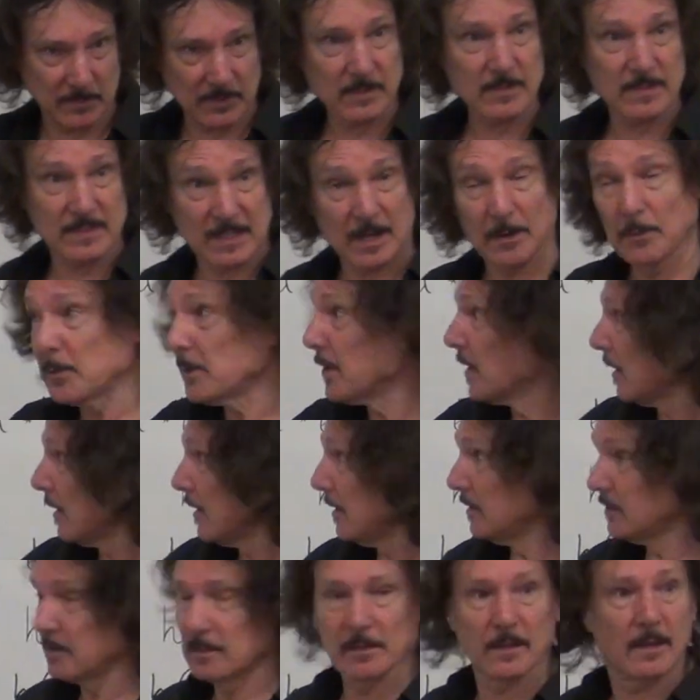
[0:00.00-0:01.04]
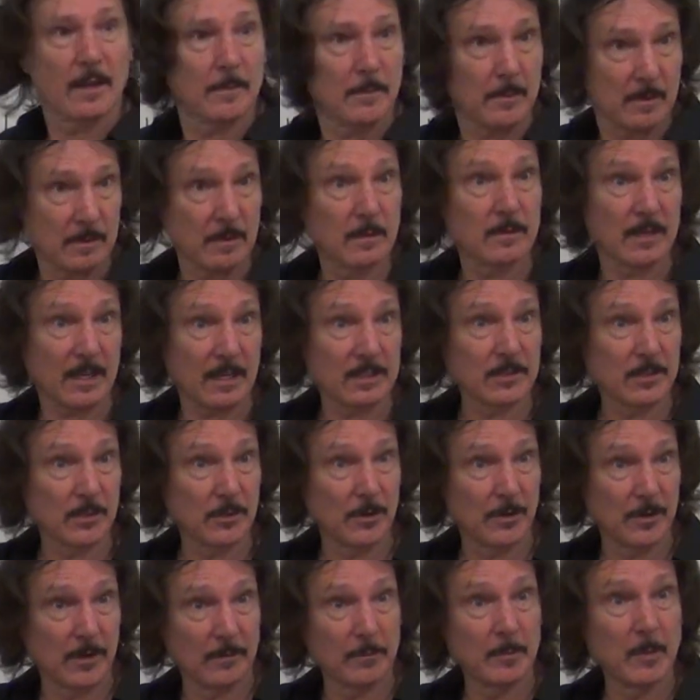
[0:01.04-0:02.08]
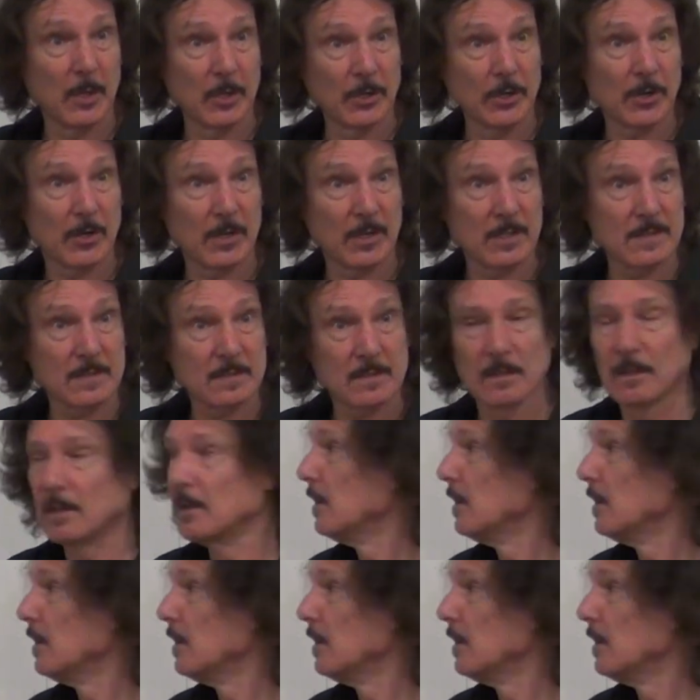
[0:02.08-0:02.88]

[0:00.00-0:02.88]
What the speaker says: because now we are in the category of monoids.